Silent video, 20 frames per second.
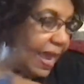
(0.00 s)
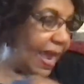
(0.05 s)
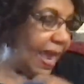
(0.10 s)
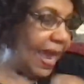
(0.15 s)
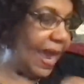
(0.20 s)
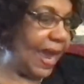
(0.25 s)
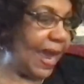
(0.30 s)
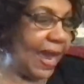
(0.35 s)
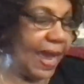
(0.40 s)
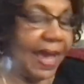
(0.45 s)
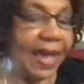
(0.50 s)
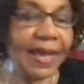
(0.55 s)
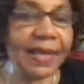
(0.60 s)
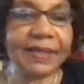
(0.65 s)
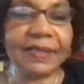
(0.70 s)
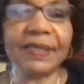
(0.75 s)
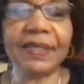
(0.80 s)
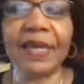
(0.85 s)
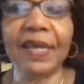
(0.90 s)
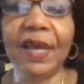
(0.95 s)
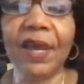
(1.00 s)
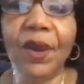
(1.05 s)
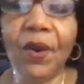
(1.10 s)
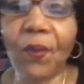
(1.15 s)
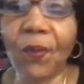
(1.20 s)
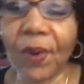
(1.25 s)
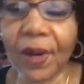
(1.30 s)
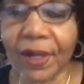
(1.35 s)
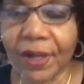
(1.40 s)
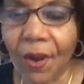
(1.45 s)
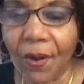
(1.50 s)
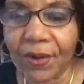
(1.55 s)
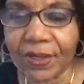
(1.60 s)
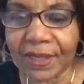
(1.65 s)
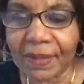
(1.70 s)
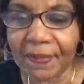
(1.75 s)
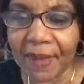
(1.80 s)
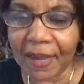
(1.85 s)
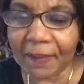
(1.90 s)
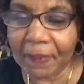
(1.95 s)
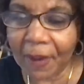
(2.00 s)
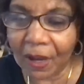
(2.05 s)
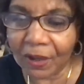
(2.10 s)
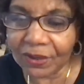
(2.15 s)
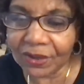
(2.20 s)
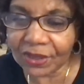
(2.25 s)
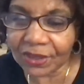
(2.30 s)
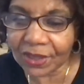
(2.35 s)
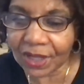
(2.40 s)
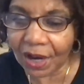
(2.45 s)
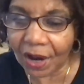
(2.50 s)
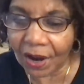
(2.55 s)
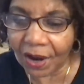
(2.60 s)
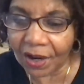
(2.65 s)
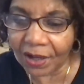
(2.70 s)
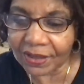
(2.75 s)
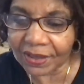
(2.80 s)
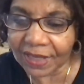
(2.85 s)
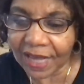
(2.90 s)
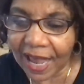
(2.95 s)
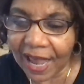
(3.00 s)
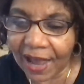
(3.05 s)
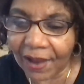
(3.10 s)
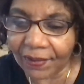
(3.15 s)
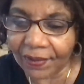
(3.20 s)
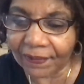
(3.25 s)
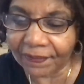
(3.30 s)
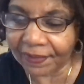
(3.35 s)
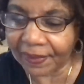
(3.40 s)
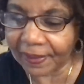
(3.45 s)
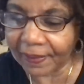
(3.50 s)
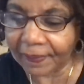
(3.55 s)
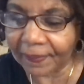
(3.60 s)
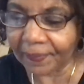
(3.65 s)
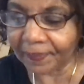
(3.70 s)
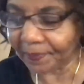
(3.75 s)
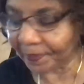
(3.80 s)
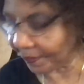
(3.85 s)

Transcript: and we're going to make postcards out of them